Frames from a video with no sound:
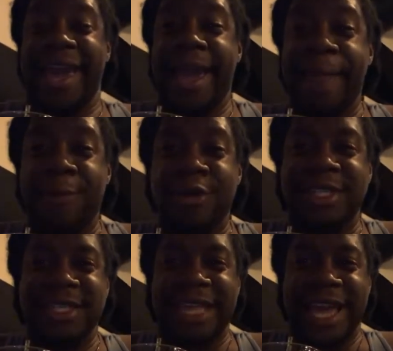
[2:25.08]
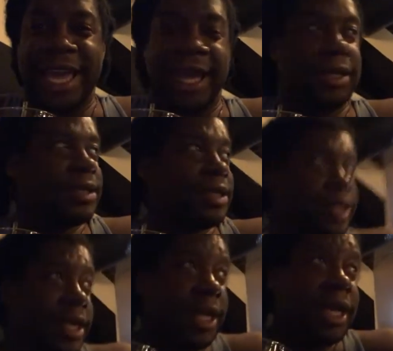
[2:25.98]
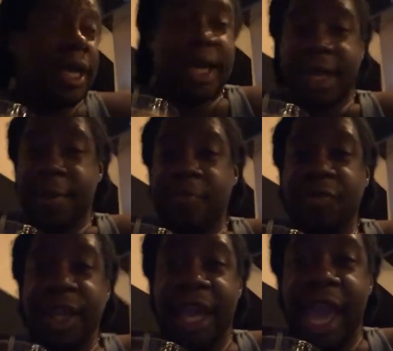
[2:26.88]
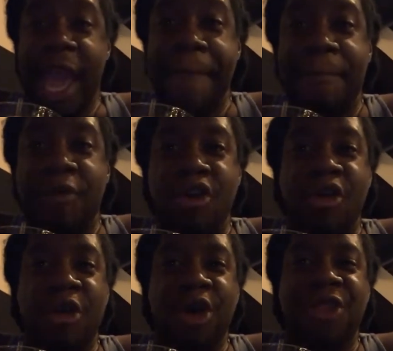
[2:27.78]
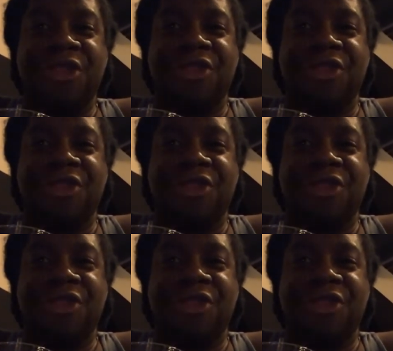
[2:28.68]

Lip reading: April 2nd. April 3rd.